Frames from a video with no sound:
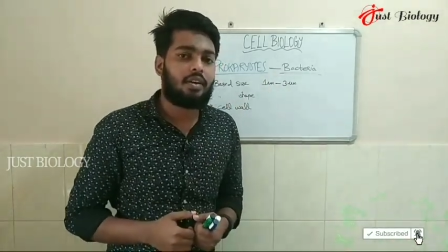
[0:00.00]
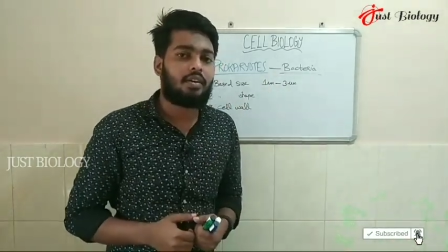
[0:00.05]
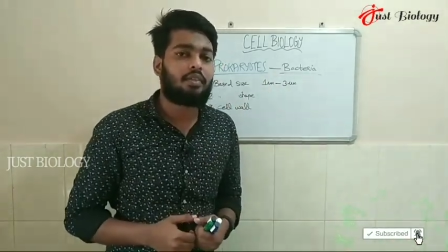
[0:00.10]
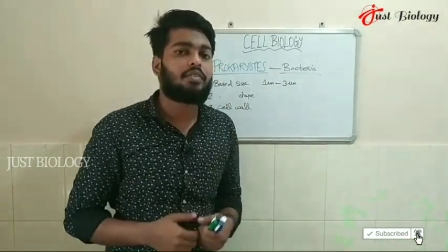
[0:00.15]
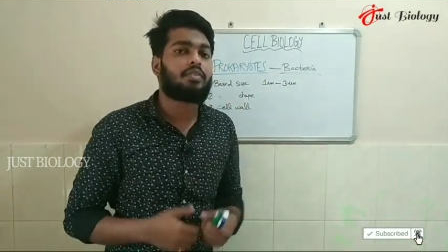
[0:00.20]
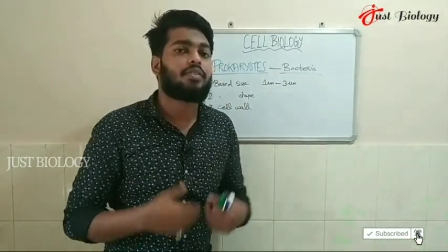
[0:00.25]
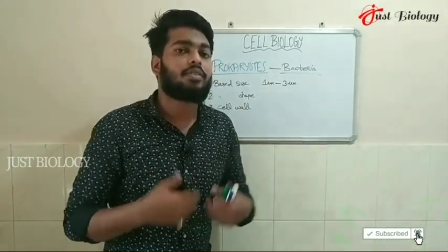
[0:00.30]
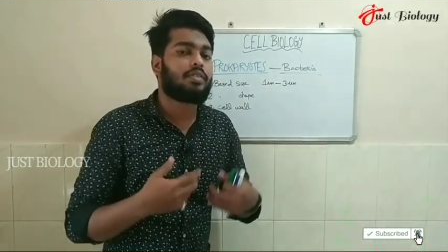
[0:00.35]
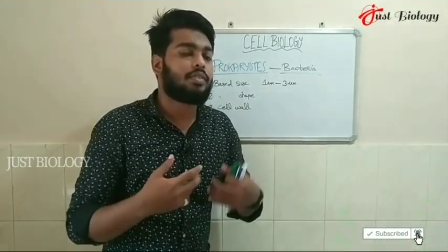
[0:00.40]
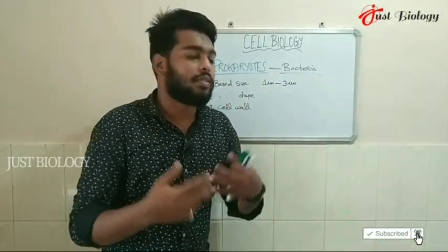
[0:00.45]

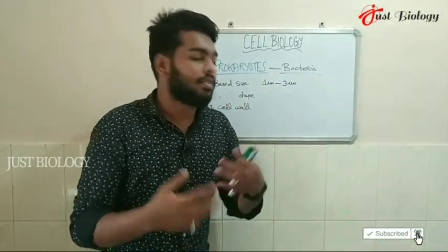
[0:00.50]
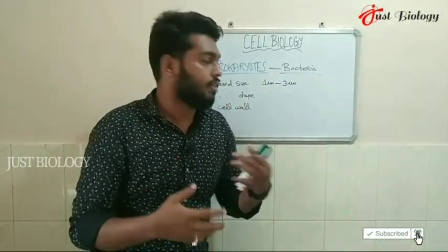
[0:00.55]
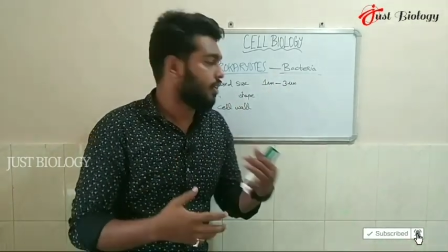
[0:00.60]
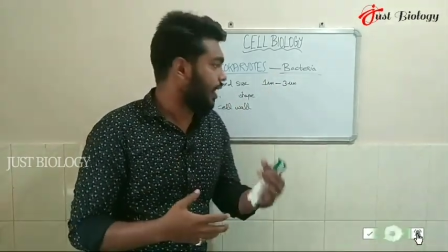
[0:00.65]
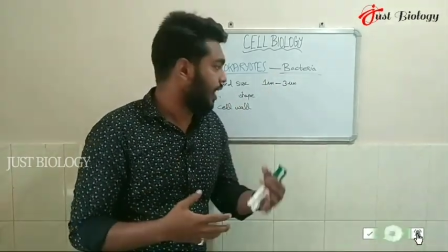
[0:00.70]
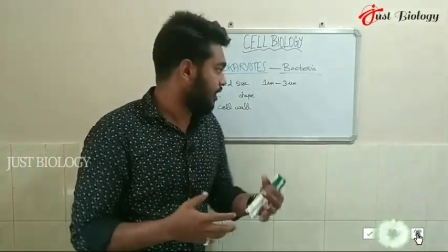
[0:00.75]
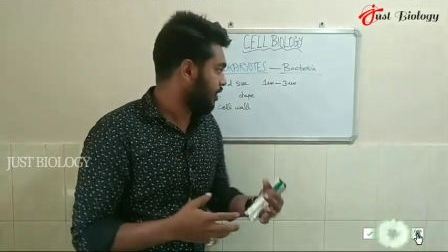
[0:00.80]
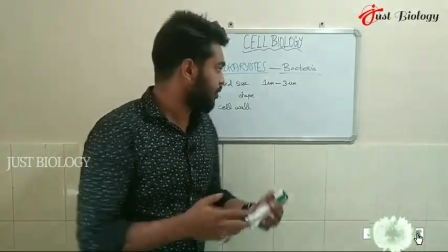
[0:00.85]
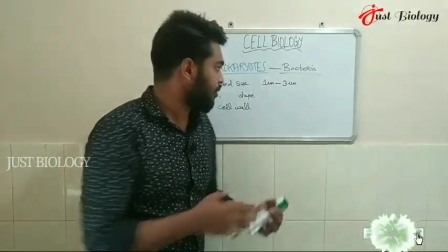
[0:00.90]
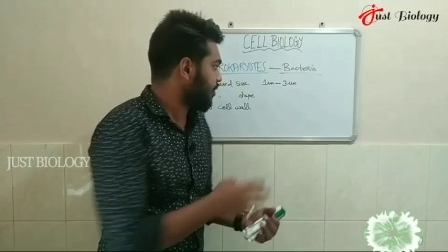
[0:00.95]

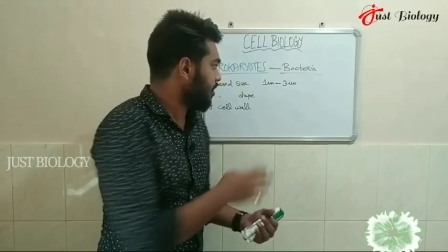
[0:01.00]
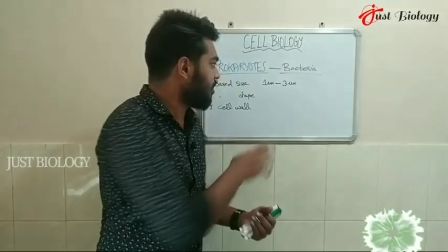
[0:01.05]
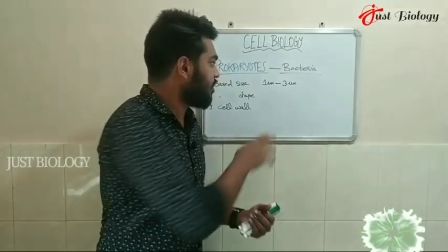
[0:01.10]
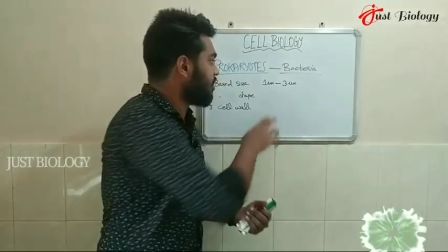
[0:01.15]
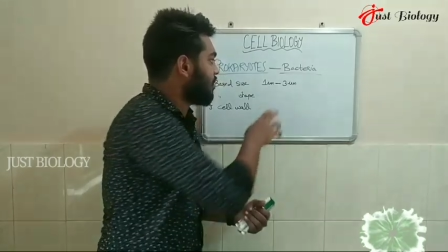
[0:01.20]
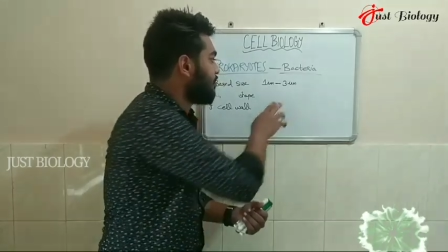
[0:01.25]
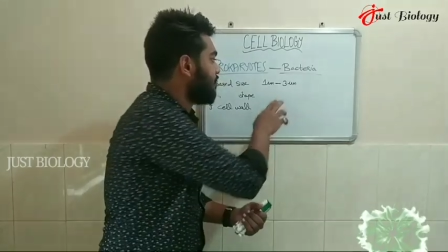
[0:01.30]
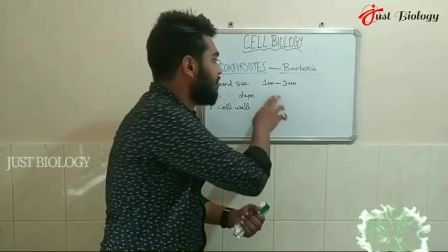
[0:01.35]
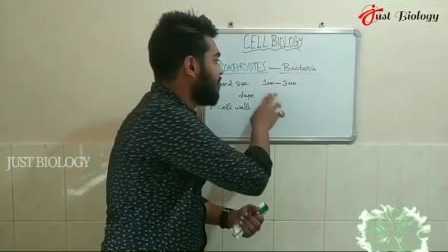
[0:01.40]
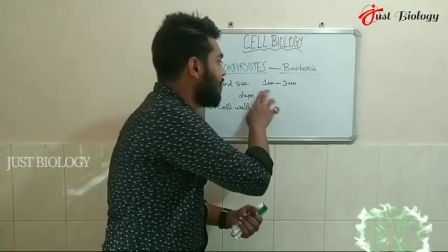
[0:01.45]
or actually
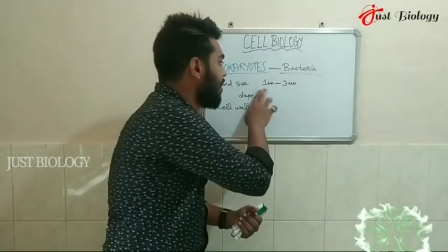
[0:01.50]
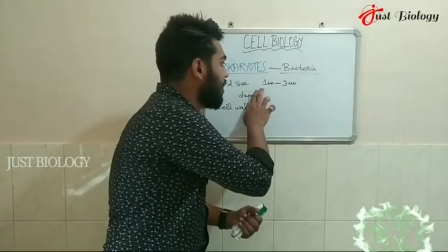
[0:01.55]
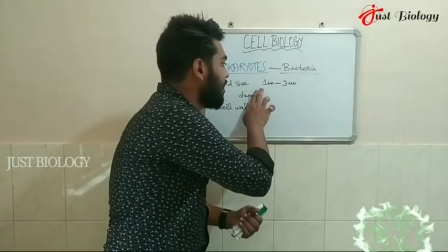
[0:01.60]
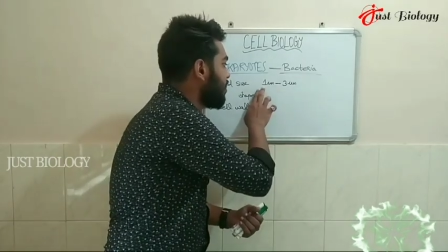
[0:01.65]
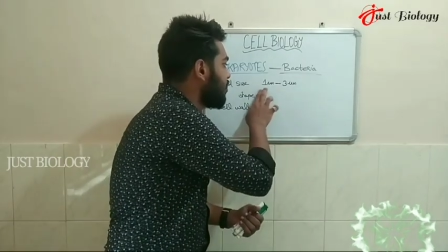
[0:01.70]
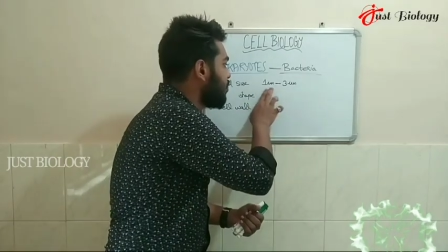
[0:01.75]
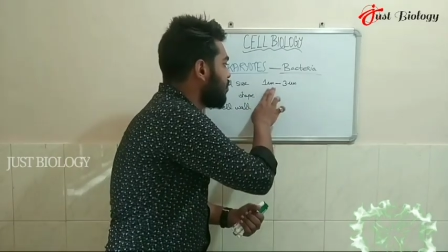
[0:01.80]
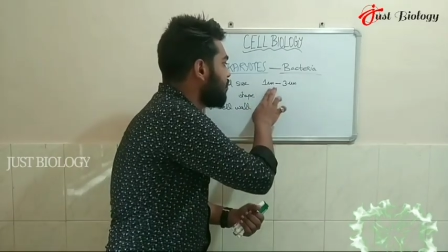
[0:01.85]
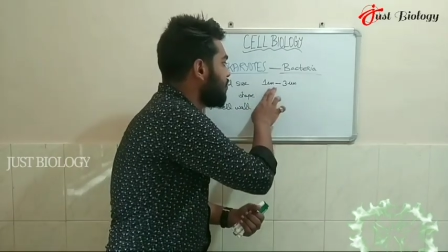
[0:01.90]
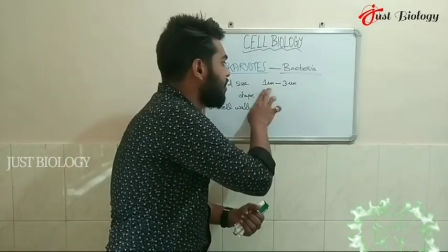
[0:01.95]
this
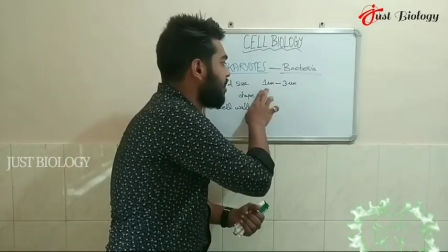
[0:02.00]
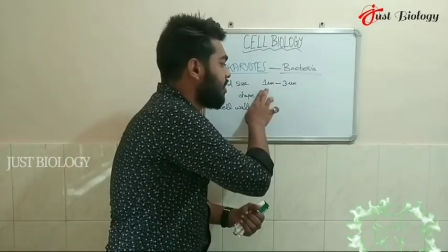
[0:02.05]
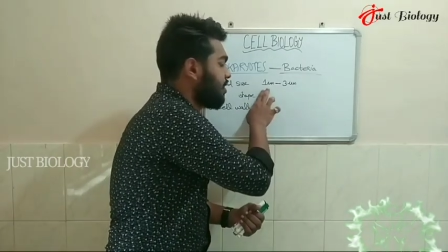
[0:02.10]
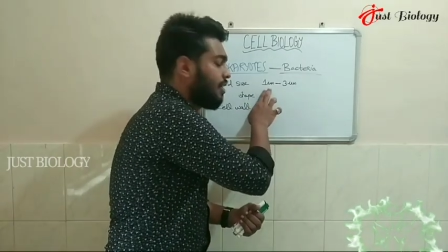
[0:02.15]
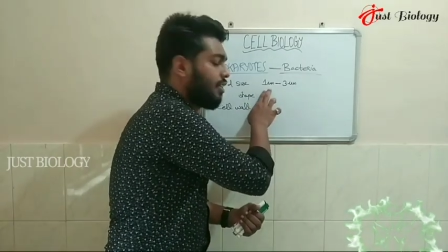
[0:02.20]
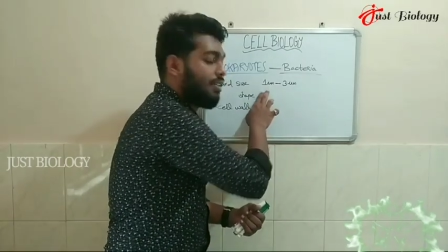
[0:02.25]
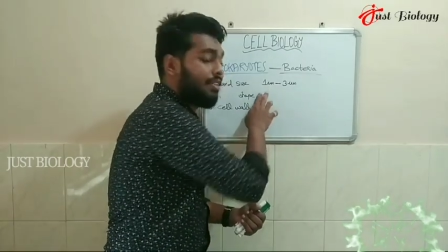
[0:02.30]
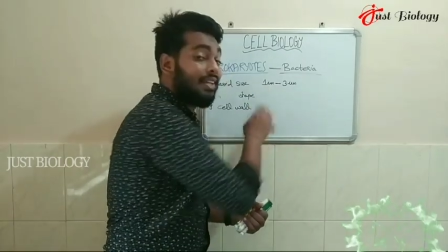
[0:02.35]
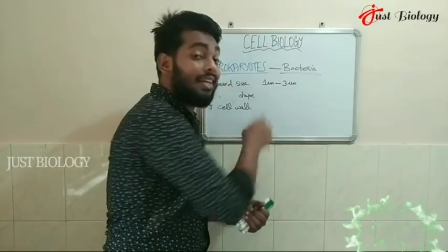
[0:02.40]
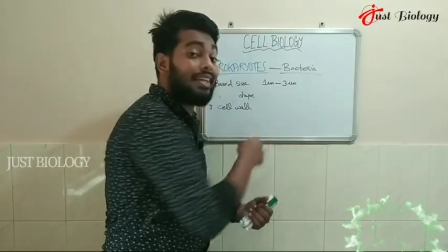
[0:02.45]

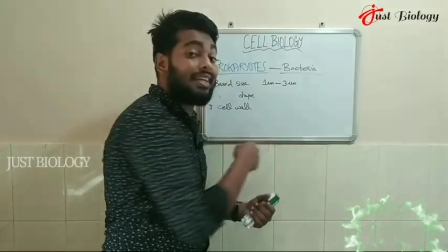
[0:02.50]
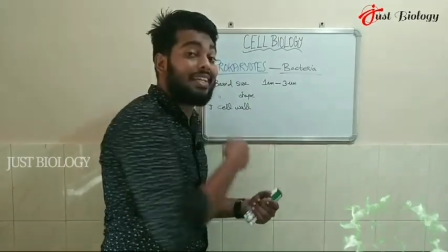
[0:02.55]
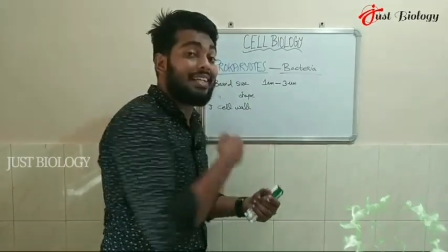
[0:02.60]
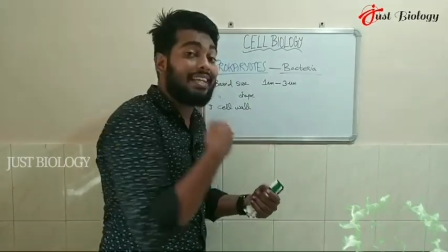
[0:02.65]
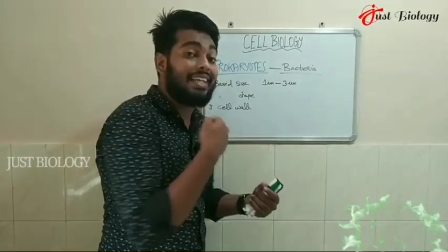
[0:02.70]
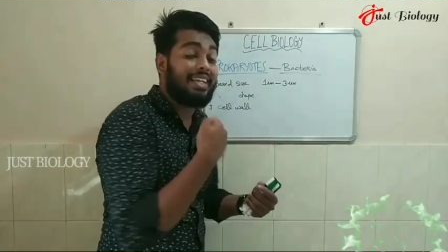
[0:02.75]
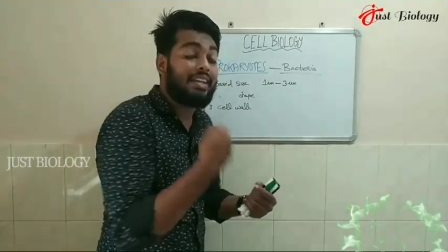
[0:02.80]
micrometer that